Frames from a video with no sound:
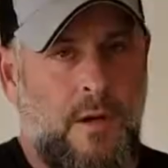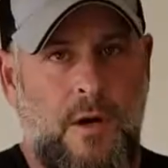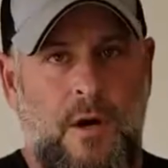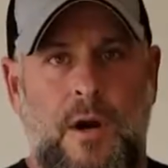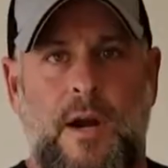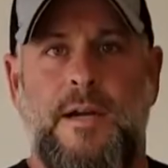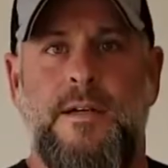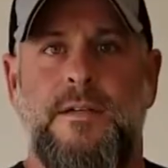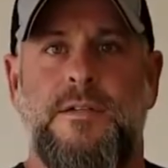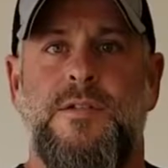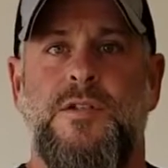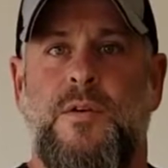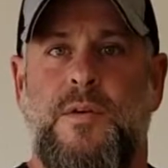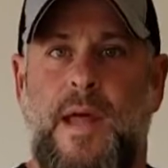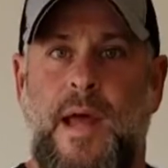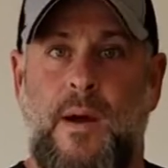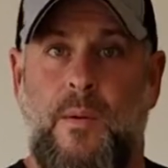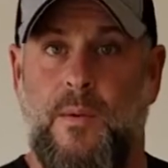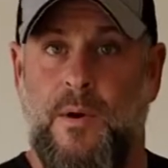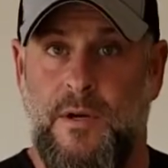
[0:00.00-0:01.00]
All right, so
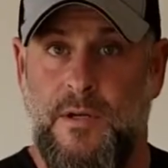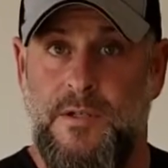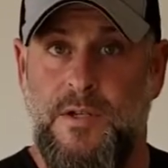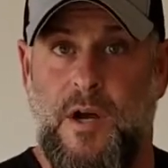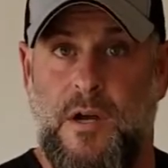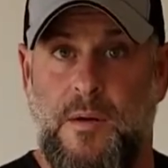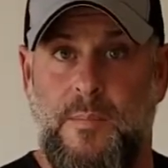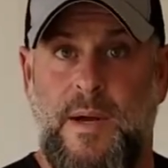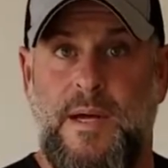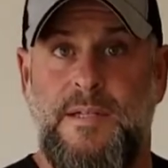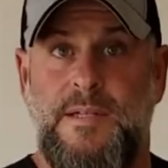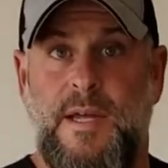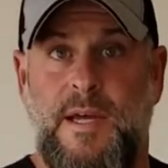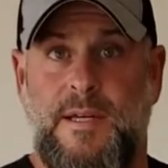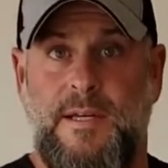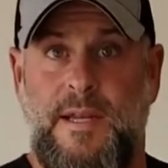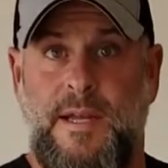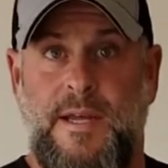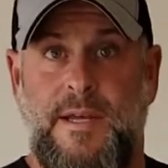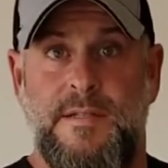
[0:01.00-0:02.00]
now we're going to talk about
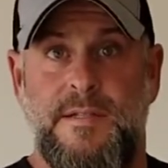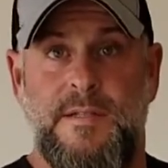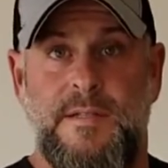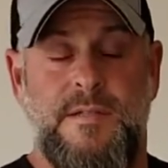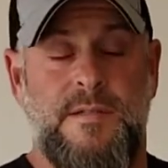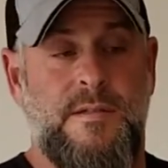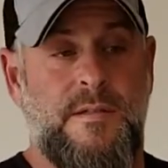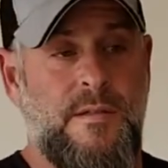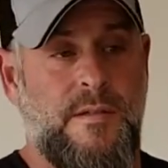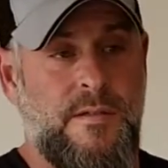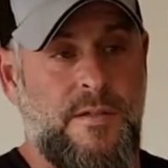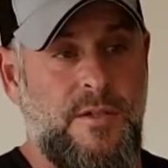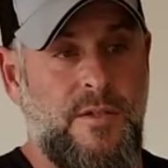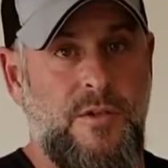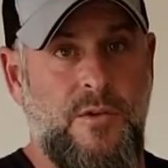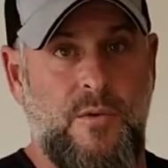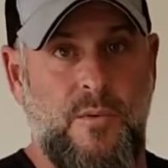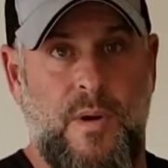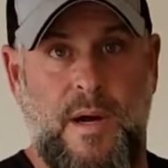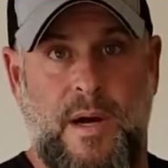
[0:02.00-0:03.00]
techniques
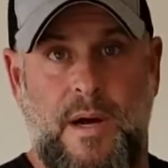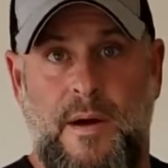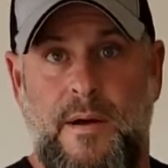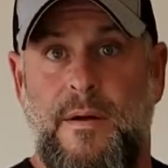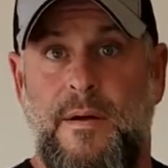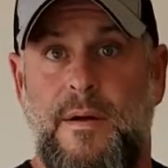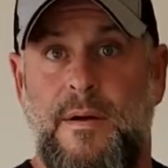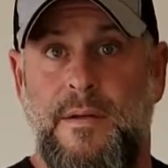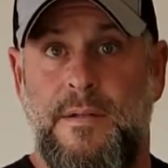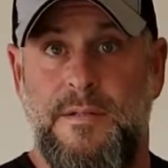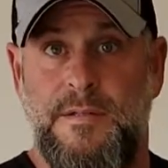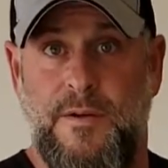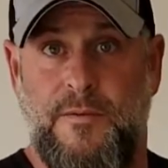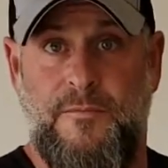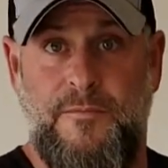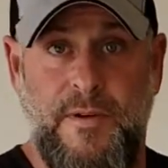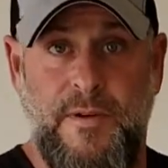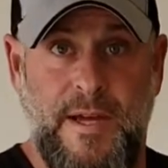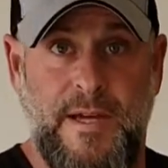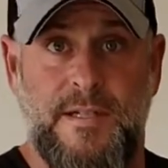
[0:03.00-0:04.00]
to
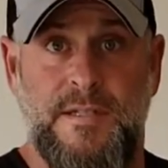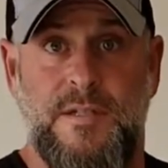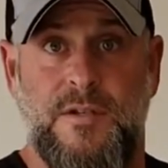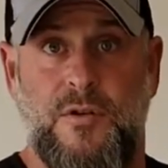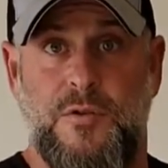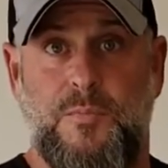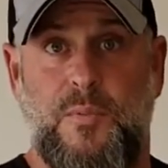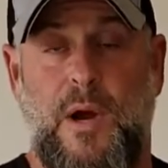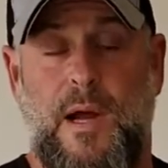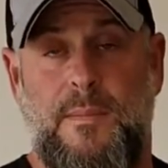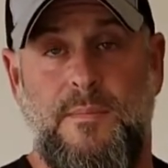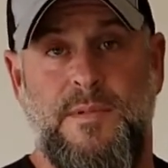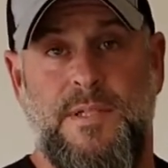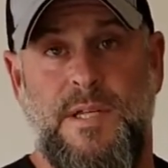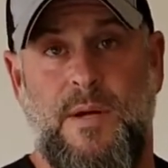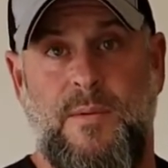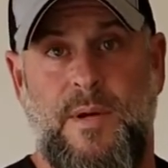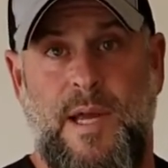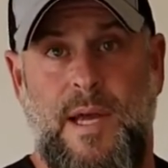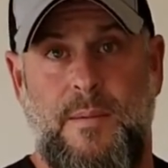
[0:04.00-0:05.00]
fix those
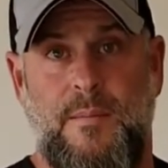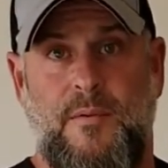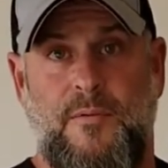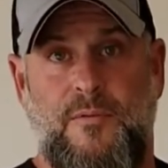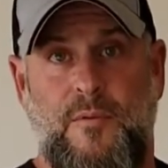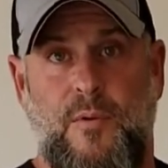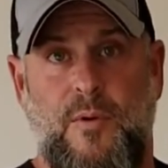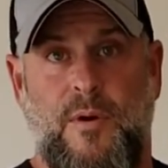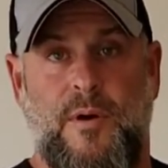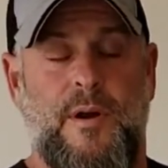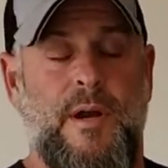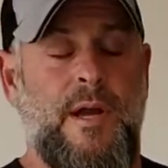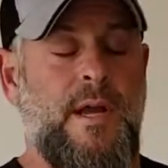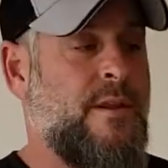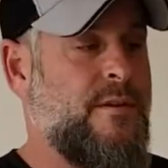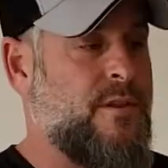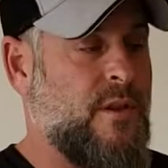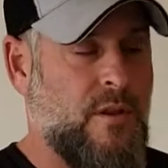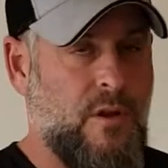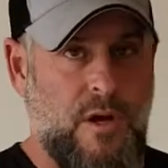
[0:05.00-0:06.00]
problems that we had before.
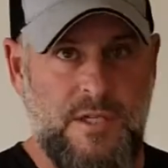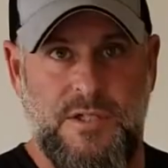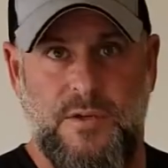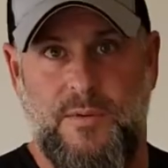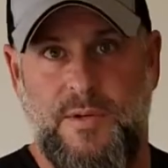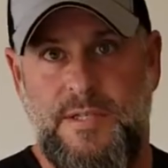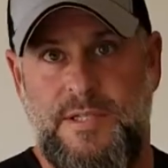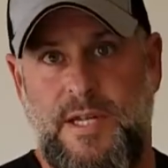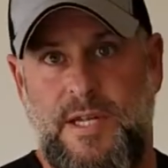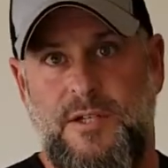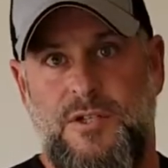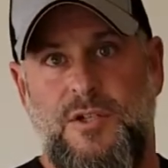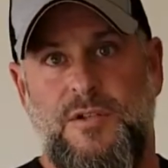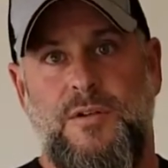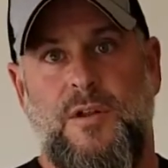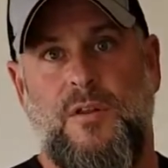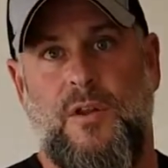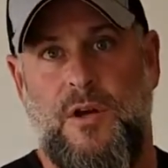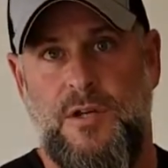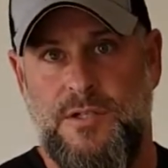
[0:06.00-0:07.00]
The loss of
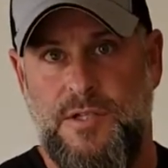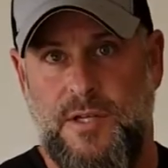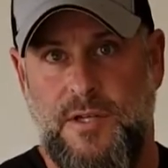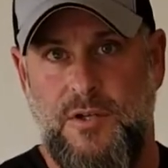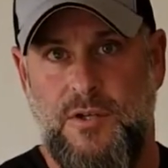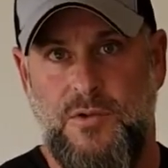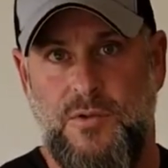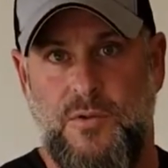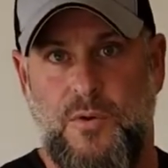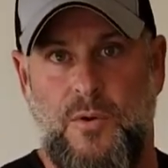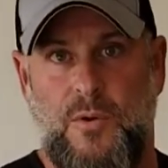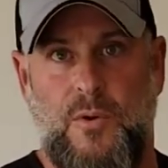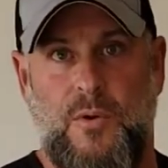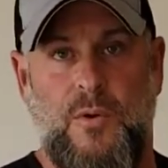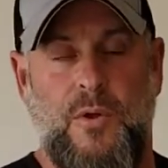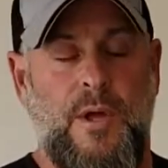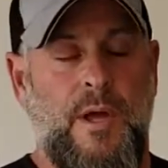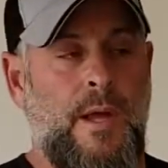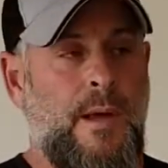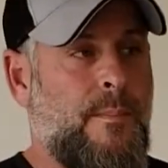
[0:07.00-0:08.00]
retention, the loss of
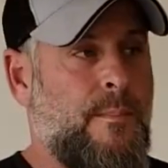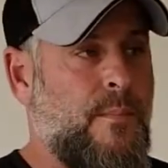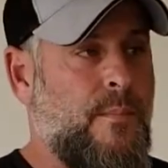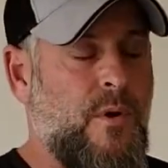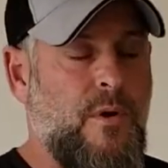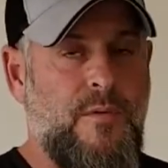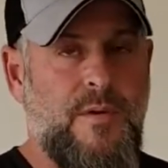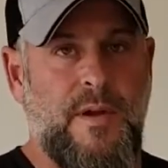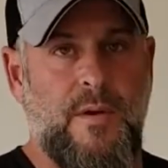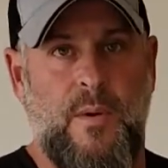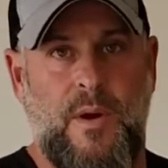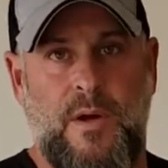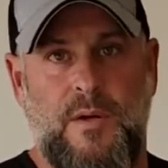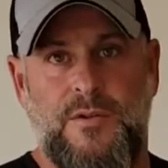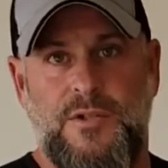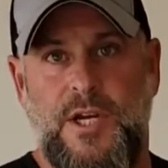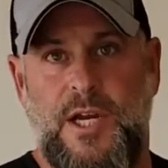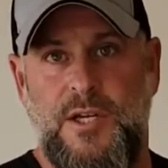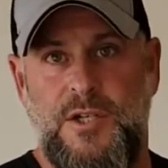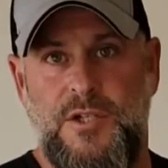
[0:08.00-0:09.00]
control, moving
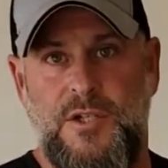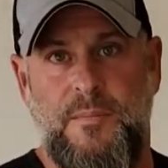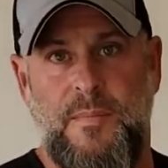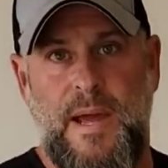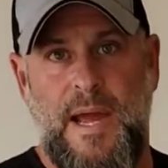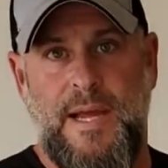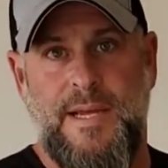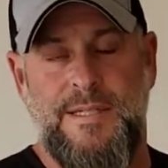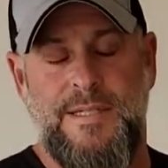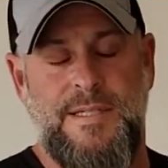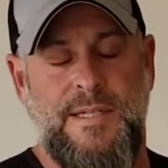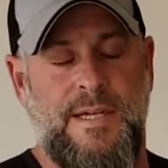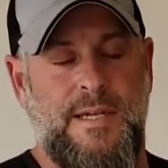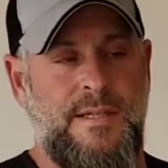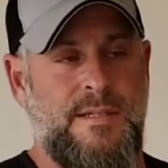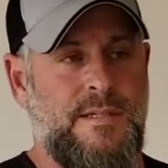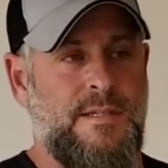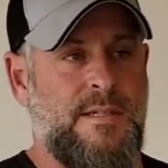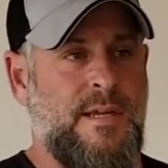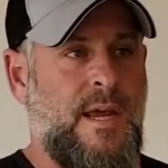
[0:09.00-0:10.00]
while changing
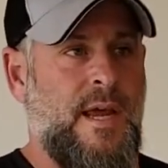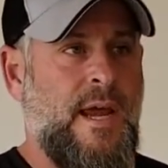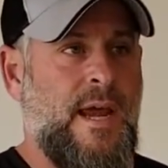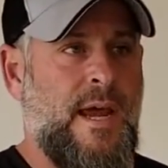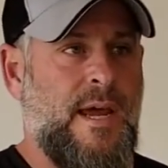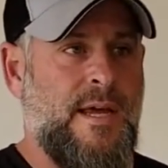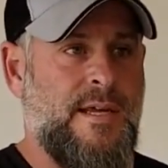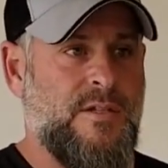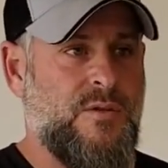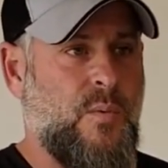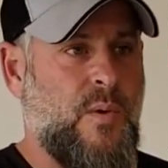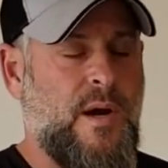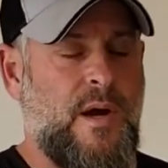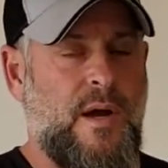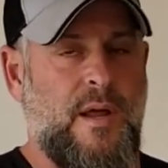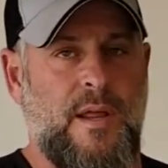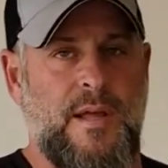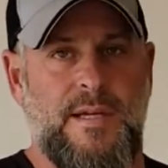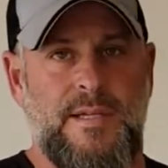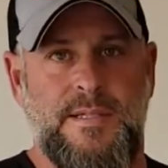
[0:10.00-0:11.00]
magazines, as
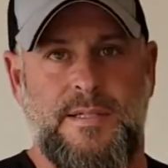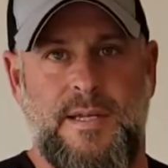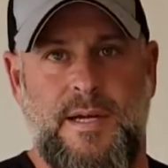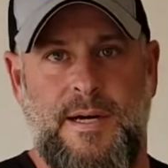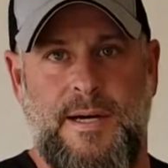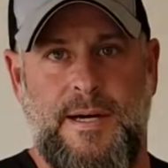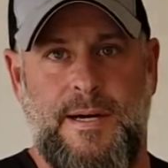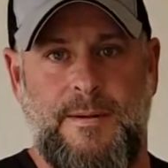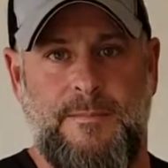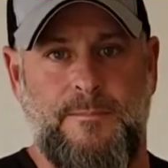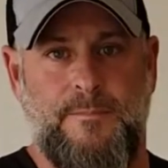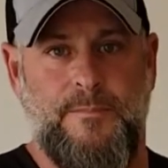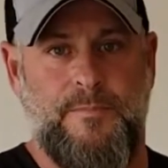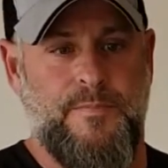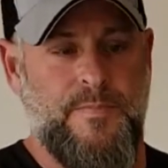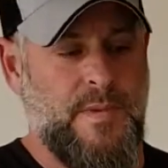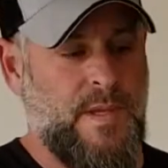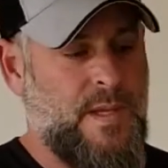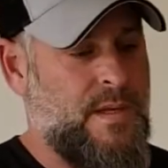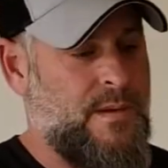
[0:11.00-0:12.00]
well as
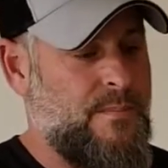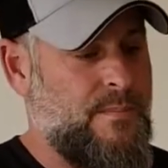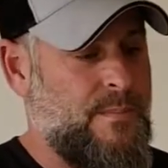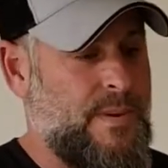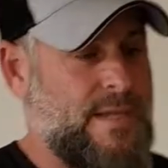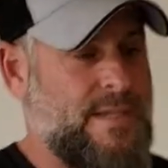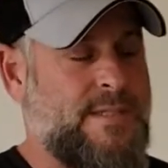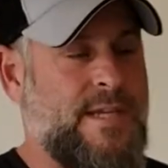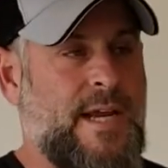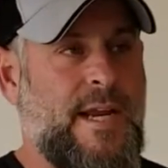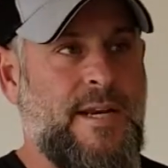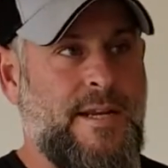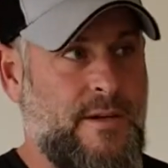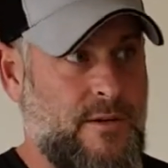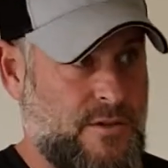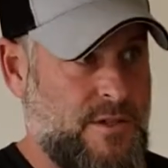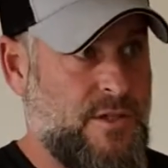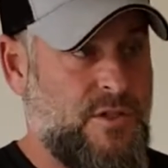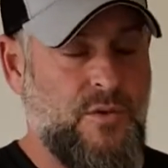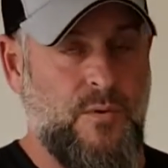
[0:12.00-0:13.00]
maintaining
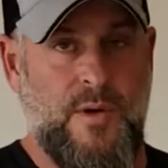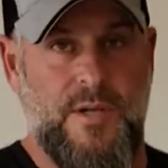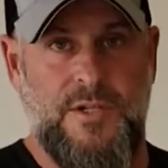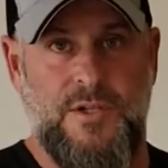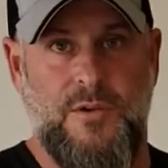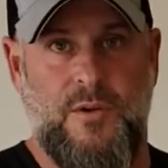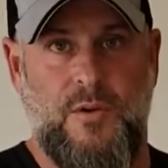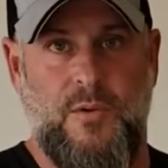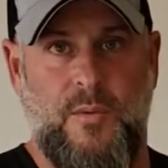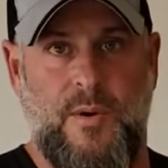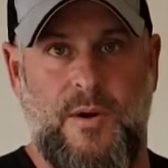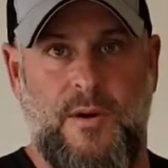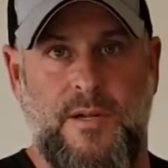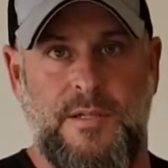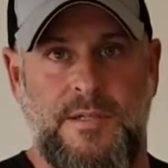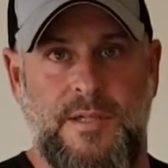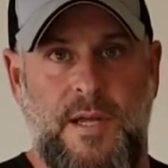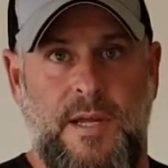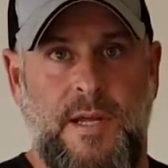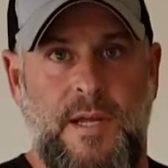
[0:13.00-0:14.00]
your situational
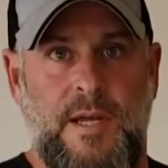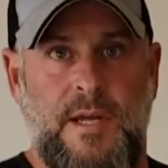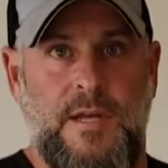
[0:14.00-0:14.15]
awareness.